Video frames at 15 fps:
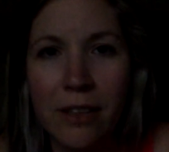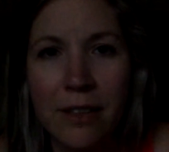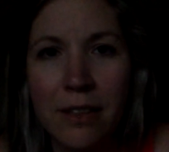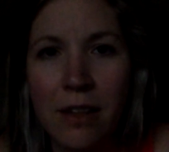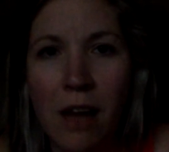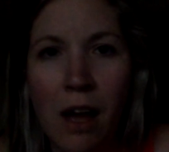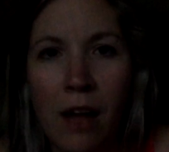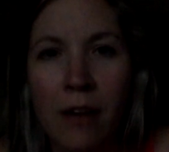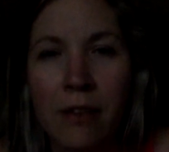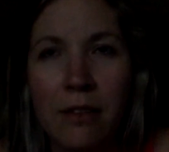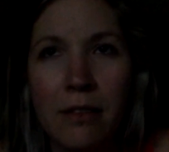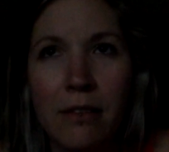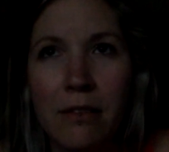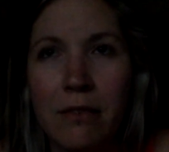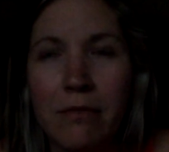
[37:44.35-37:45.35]
It's not
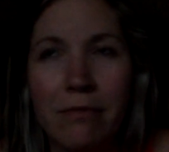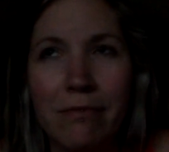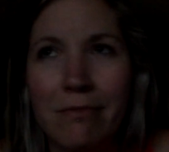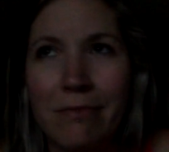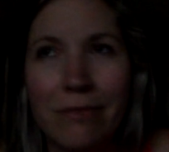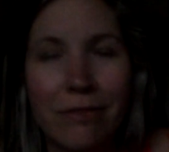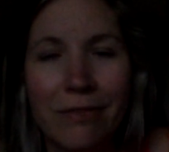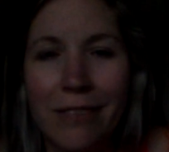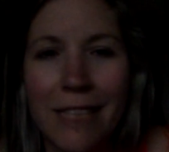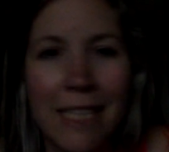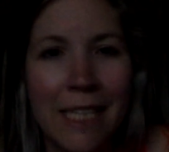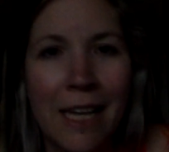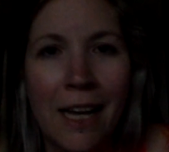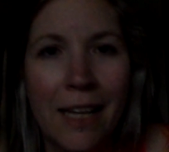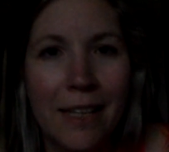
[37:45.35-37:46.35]

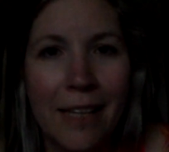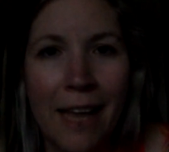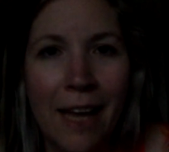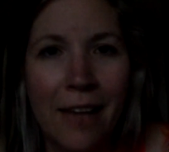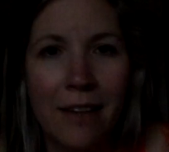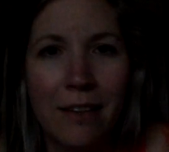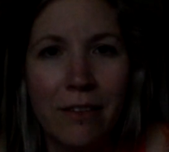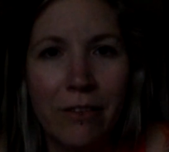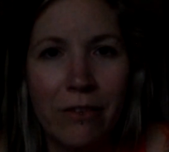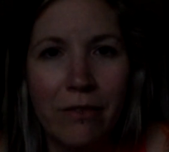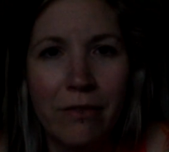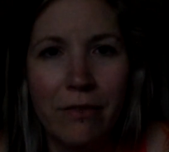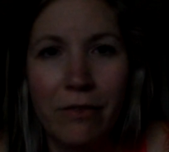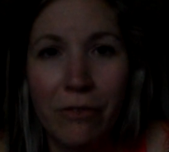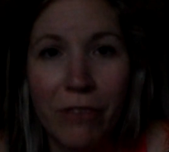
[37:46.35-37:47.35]
that
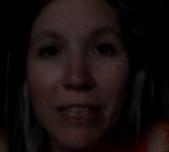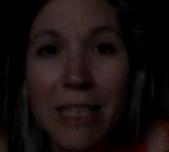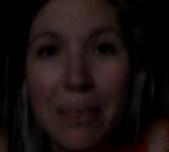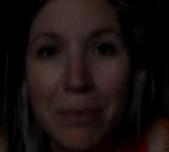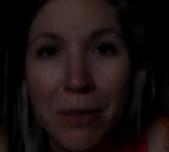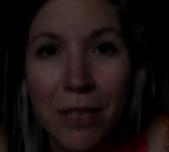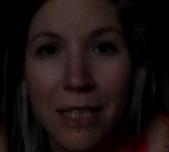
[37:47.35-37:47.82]
fixable.